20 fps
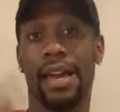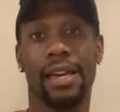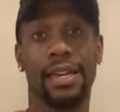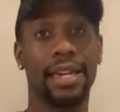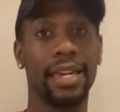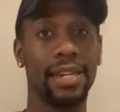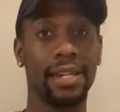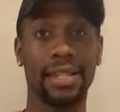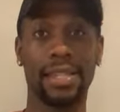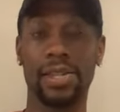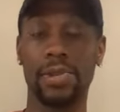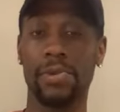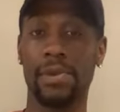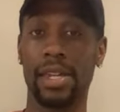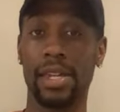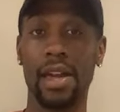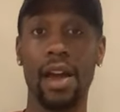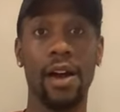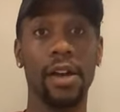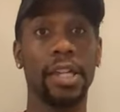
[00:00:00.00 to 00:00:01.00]
Get into
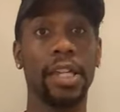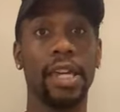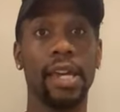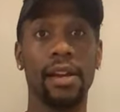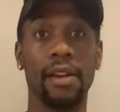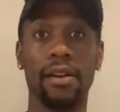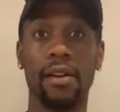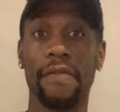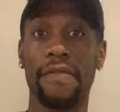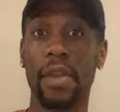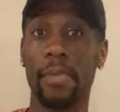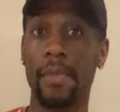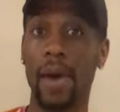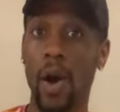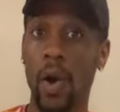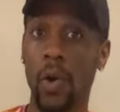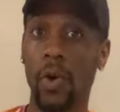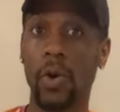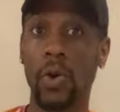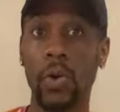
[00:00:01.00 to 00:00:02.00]
it, y'all. Year of the
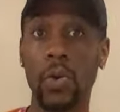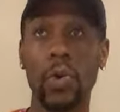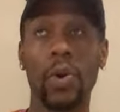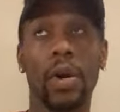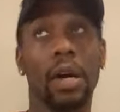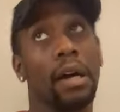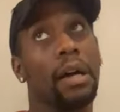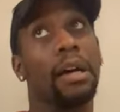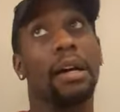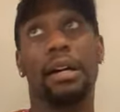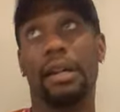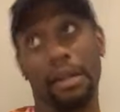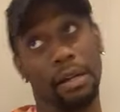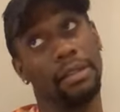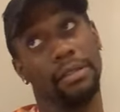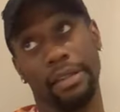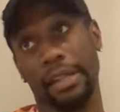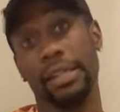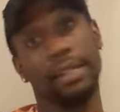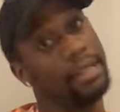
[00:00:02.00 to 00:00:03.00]
Mogul.
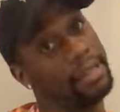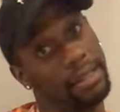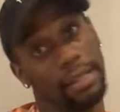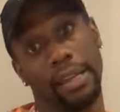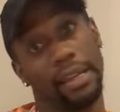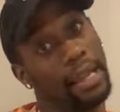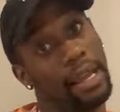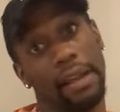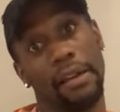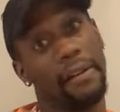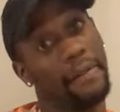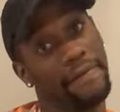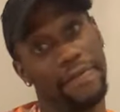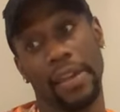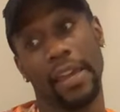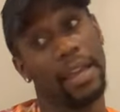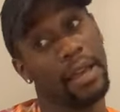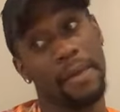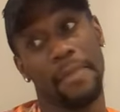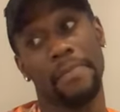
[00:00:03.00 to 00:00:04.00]
This is the year of
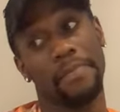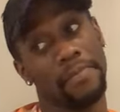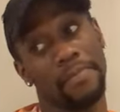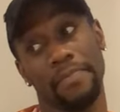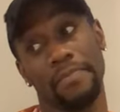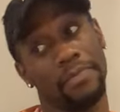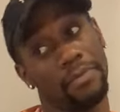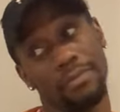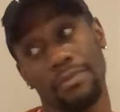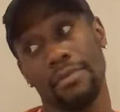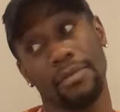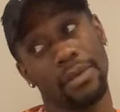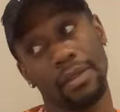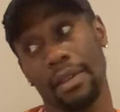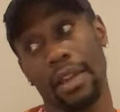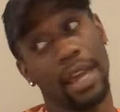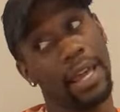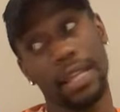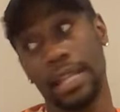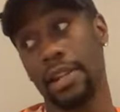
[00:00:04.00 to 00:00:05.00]
him
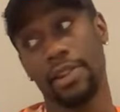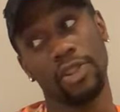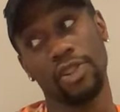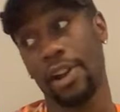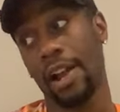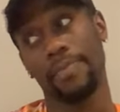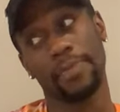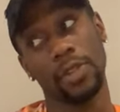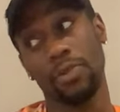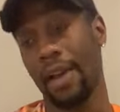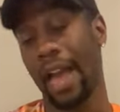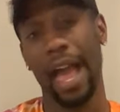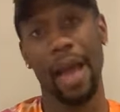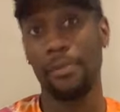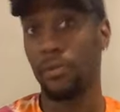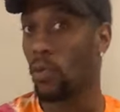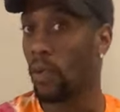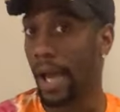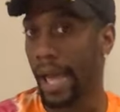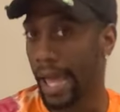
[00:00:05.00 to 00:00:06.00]
He done dropped 2
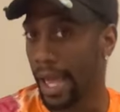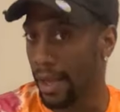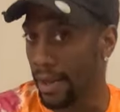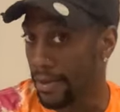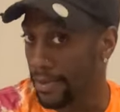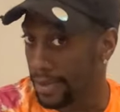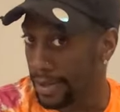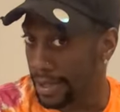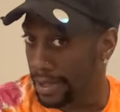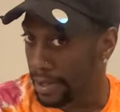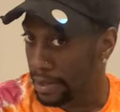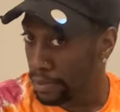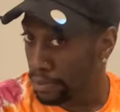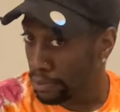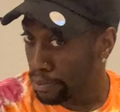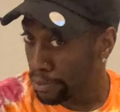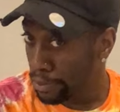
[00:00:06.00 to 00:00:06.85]
albums. What else?